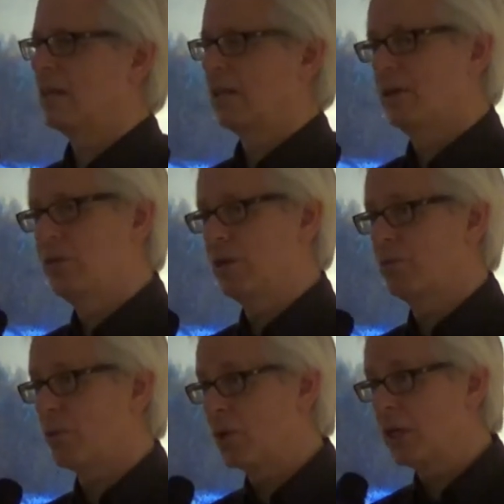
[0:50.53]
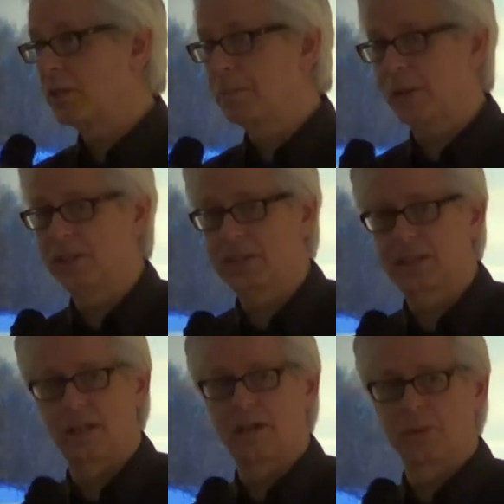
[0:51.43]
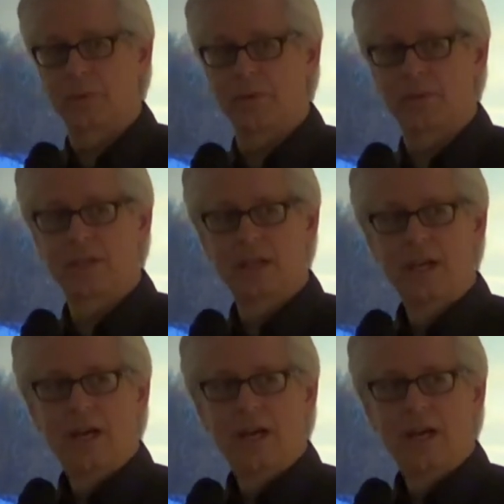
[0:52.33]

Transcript: lived in four other places along the river.